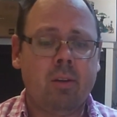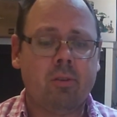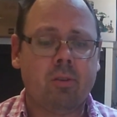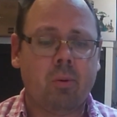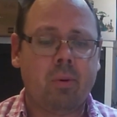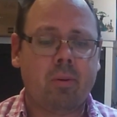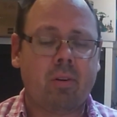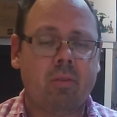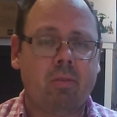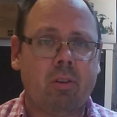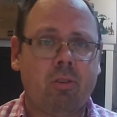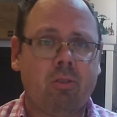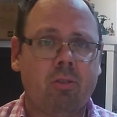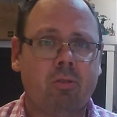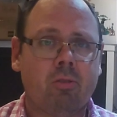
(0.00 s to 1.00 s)
So we've
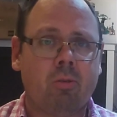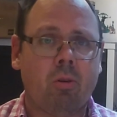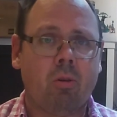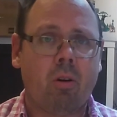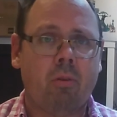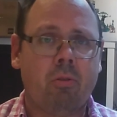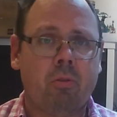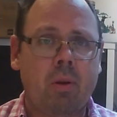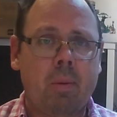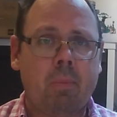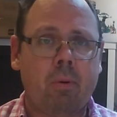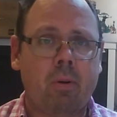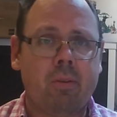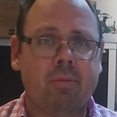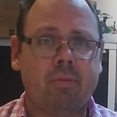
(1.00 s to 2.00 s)
given this a score of
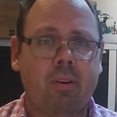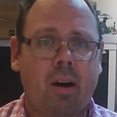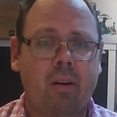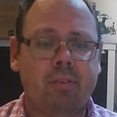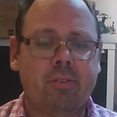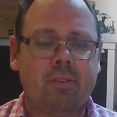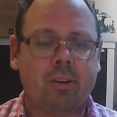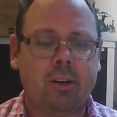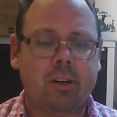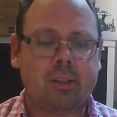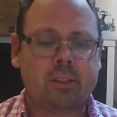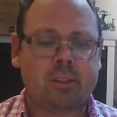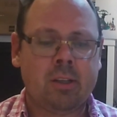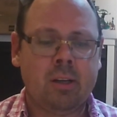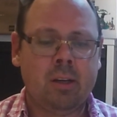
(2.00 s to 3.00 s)
3.5
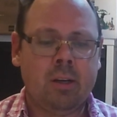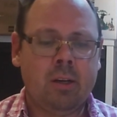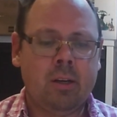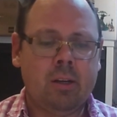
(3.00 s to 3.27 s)
stars.